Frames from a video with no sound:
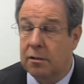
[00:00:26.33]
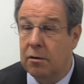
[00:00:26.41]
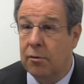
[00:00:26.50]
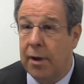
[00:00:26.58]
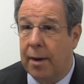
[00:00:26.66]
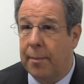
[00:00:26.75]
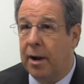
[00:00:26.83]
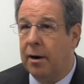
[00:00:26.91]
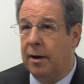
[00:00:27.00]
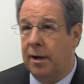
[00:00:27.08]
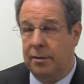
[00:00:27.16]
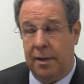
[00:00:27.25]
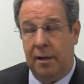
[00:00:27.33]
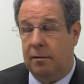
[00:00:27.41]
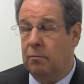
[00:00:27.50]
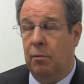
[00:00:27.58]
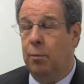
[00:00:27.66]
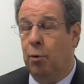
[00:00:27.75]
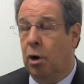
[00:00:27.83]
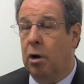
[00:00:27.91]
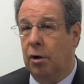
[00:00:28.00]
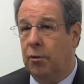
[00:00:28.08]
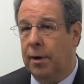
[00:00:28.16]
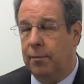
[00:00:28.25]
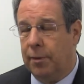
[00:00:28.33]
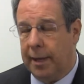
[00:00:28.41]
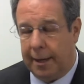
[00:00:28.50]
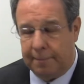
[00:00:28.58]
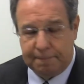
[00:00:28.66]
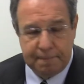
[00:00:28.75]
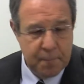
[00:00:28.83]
There's no doubt about it, and I think we would all agree with that.